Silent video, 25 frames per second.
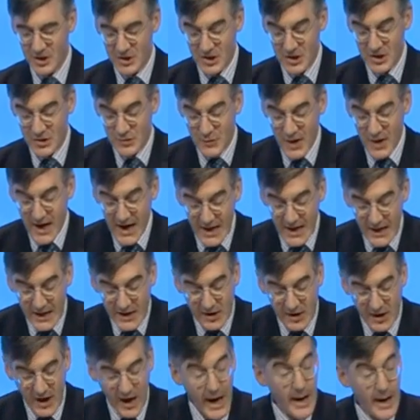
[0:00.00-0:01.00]
that
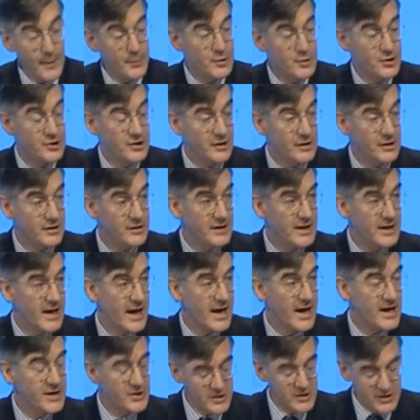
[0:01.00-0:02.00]
Disraeli captured
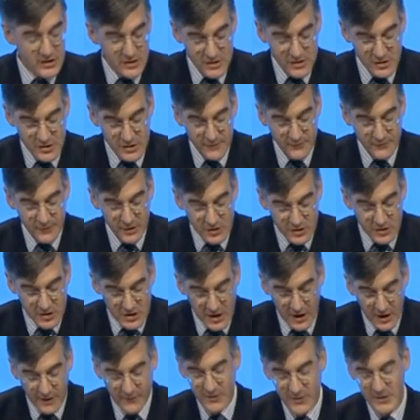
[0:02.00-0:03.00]
the essence of
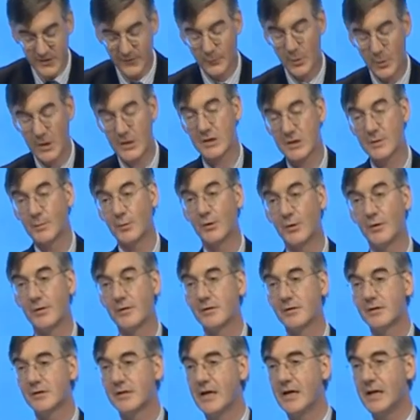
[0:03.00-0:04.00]
conservative
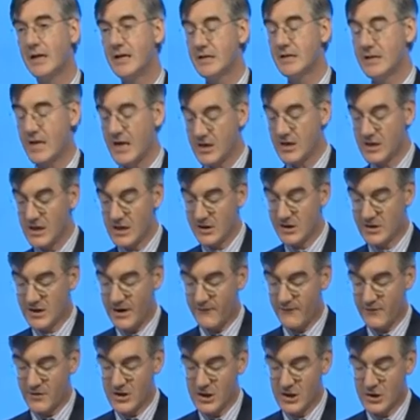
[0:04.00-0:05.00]
principles in his
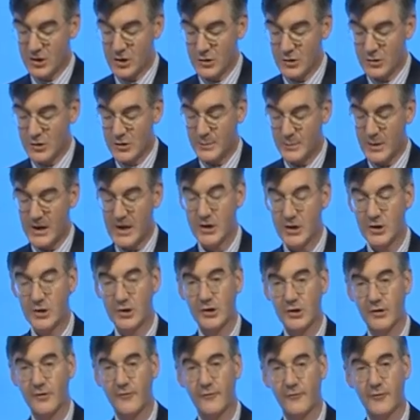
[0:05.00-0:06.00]
1872
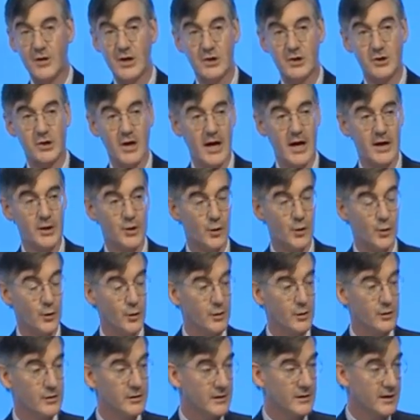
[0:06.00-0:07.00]
speech at the Free Trade
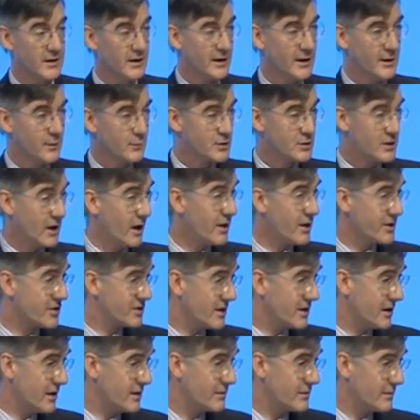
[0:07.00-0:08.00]
Hall, which
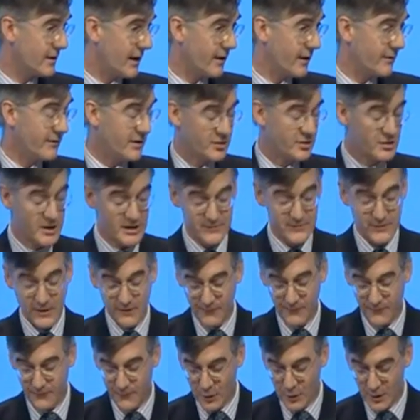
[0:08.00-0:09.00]
lasted, out of
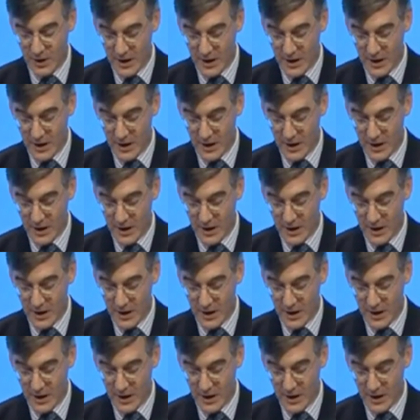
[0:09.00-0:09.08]
interest, for over